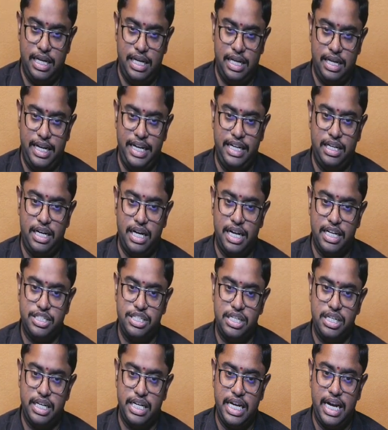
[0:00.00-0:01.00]

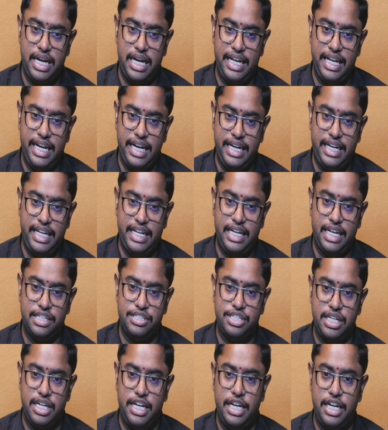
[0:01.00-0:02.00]
introduction regarding
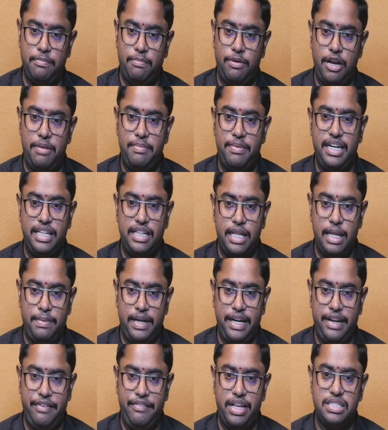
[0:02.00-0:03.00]
integration and deployment in the
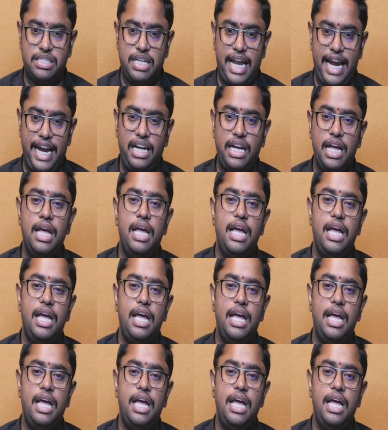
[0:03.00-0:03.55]
previous slide,